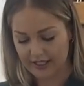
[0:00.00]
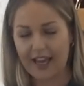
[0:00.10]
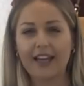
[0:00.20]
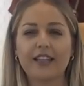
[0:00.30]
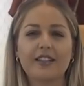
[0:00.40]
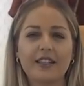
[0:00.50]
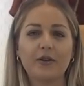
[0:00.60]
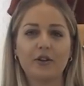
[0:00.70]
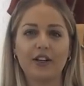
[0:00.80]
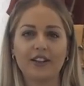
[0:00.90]
Yeah, like a
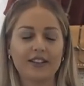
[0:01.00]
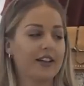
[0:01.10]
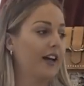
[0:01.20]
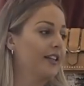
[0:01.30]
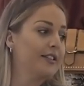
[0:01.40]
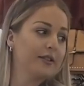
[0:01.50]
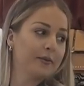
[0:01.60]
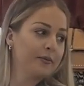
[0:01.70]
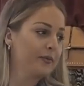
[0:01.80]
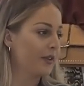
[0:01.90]
teal colour, it's nice.
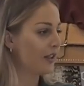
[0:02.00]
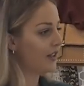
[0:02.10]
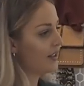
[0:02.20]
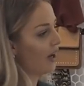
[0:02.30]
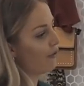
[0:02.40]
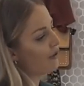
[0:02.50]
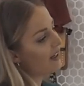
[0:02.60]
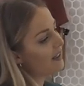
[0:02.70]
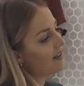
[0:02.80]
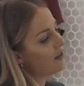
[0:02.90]
So yeah, I feel
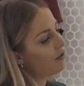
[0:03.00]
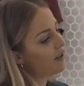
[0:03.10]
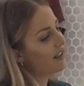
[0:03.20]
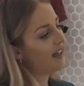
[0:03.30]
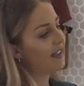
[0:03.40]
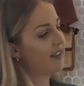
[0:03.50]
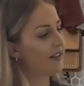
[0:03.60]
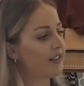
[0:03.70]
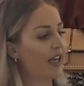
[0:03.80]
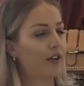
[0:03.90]
like this is a really
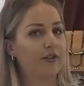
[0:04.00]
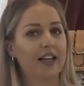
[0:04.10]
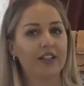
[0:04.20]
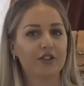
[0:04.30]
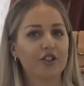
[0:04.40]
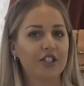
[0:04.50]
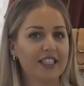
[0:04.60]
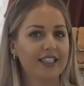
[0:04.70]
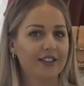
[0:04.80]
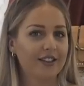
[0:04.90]
nice kind of like
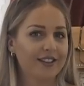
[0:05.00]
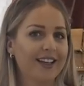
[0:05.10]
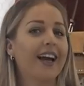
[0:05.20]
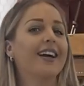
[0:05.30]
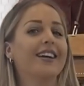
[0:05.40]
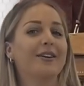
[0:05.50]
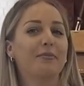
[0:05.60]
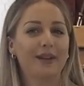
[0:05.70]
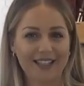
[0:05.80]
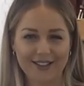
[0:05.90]
chic,
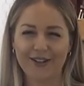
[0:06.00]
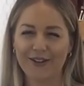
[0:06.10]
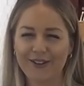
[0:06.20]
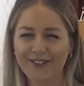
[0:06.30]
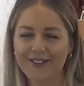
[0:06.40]
blazer look.